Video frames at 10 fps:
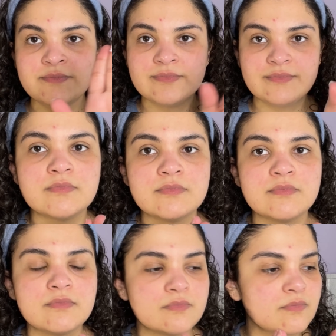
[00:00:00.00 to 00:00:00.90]
the
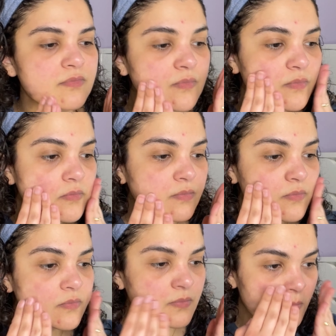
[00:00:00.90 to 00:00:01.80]
prices of
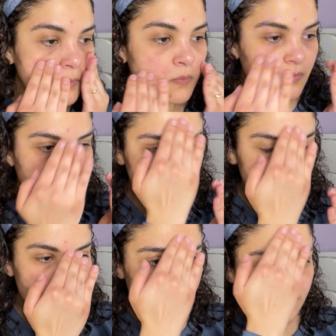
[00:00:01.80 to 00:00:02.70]
the items that I don't
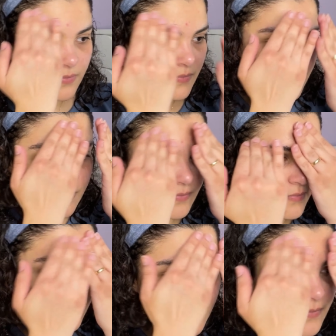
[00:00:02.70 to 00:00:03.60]
remember how much they
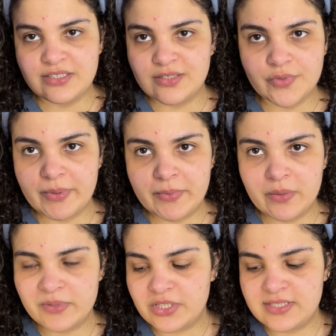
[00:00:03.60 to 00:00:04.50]
are because I don't remember
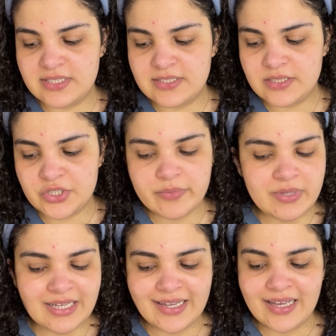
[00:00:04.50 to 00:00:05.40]
how much this is. It should
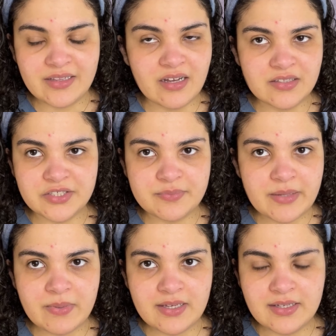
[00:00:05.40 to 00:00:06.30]
be like $8
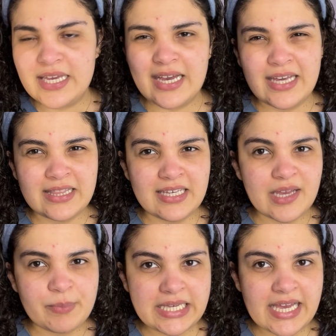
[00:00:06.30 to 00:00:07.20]
maybe. Yeah, I think
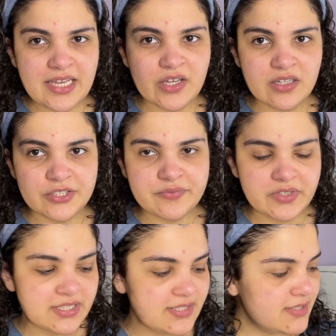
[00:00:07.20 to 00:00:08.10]
I paid $8 for
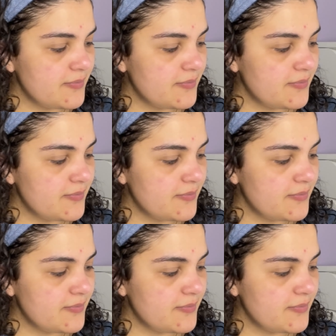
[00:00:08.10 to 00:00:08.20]
this.